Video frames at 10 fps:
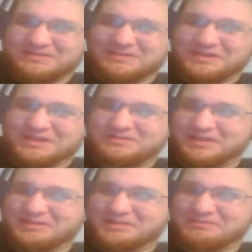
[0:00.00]
So that's
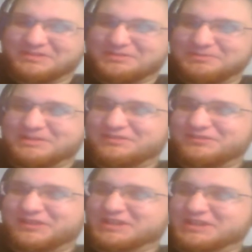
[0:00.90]
I think Mr. Bean's
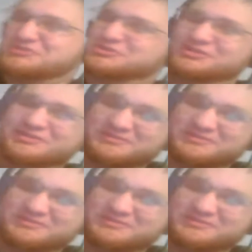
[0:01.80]
Vacation.